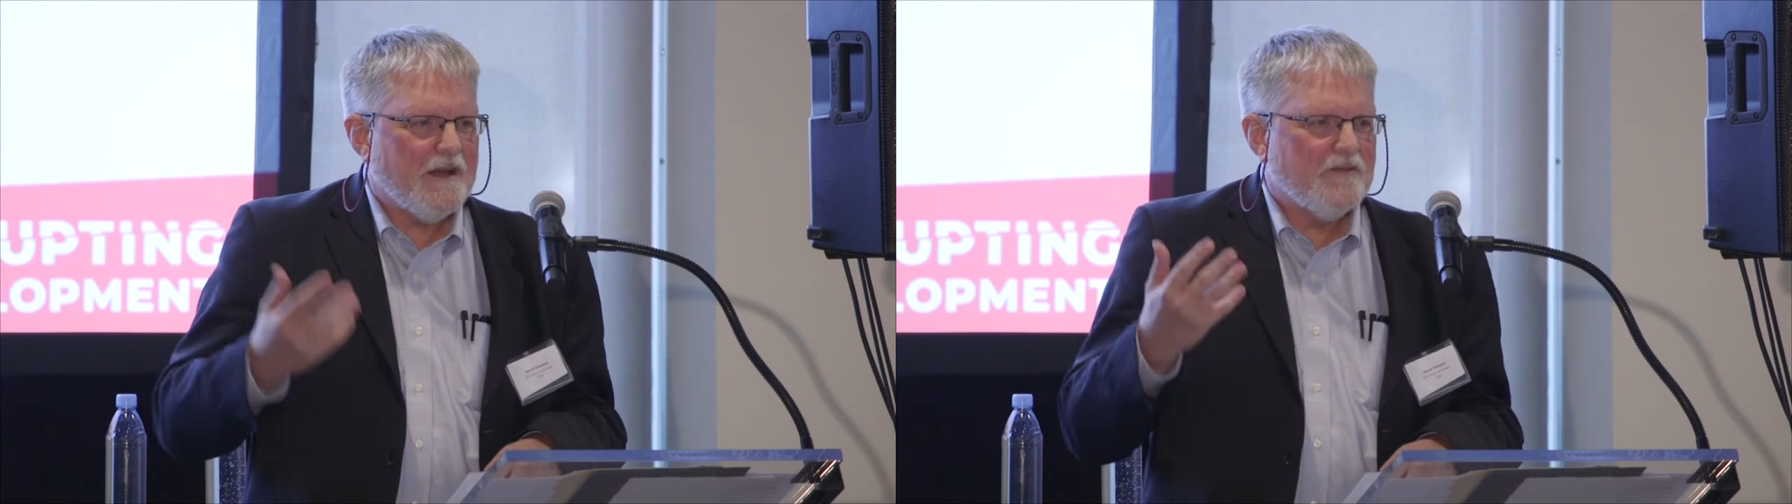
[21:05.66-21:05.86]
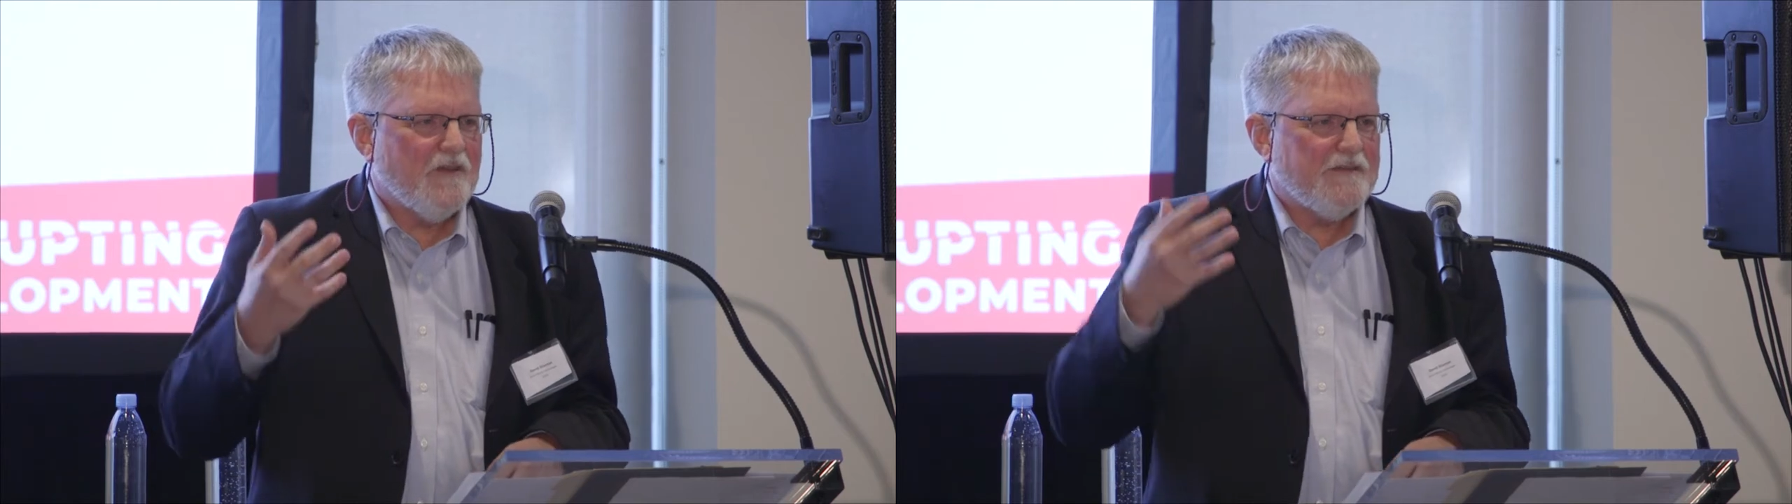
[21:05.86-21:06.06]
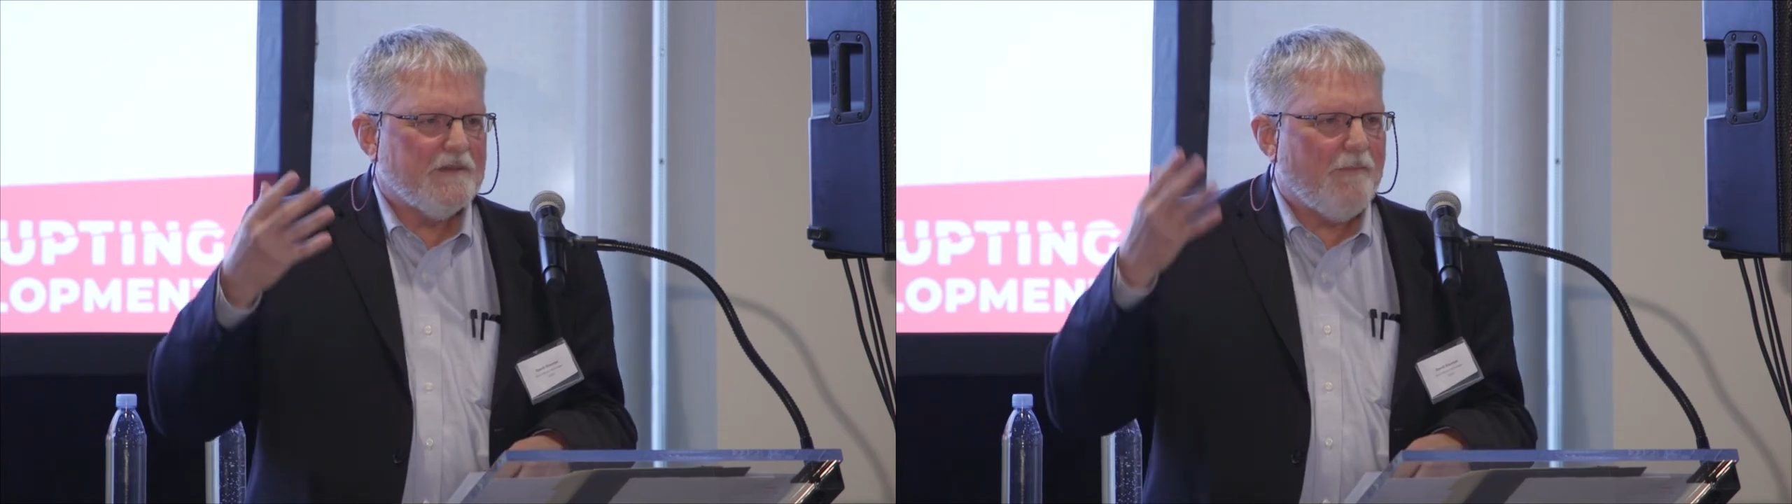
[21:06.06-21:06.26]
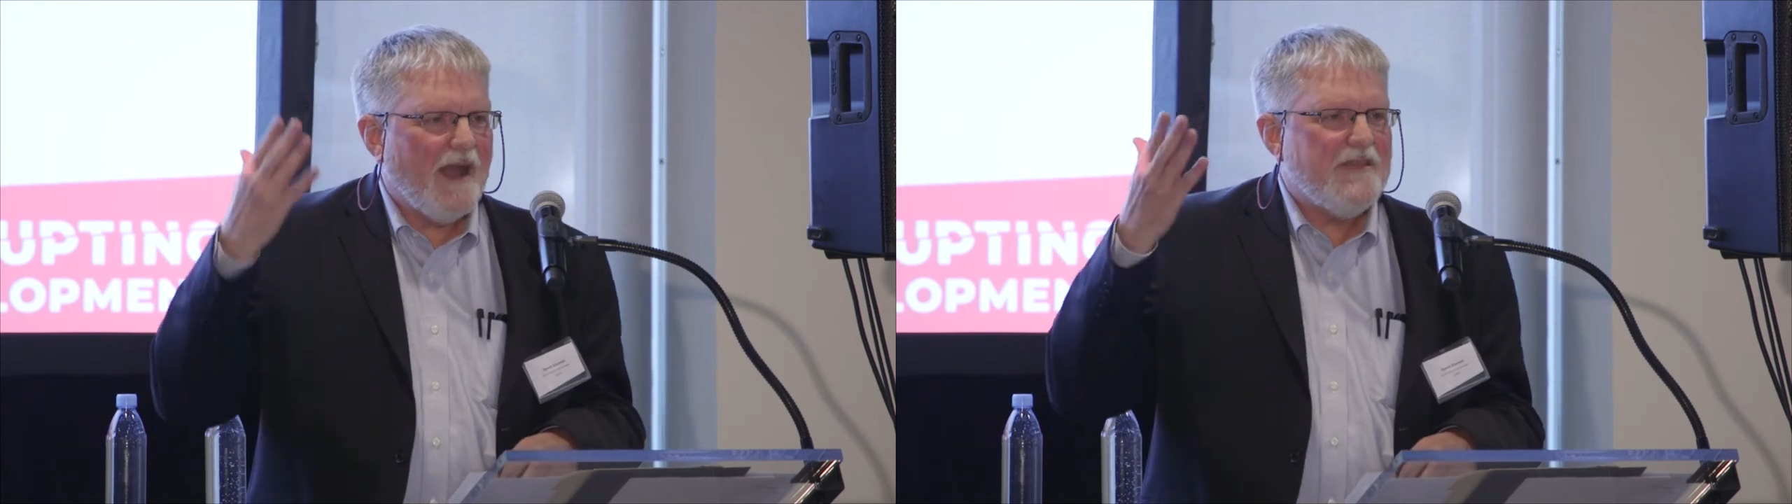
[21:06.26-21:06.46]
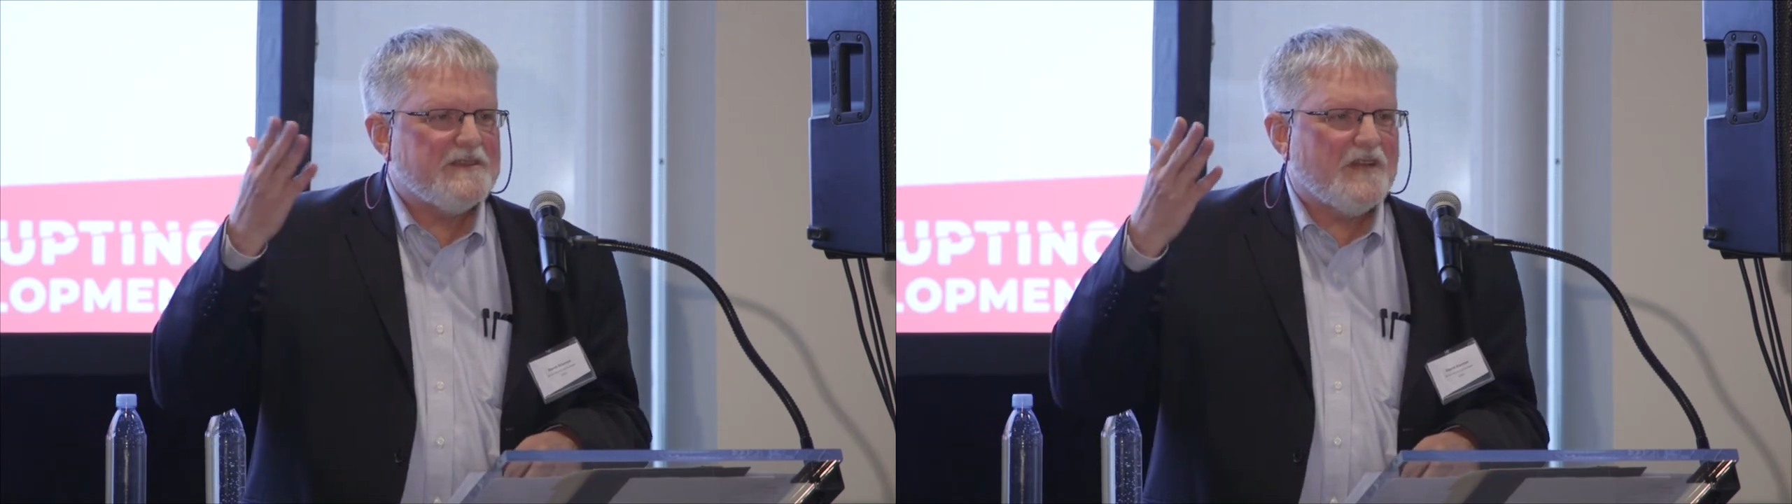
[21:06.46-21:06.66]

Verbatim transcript: that are driven by the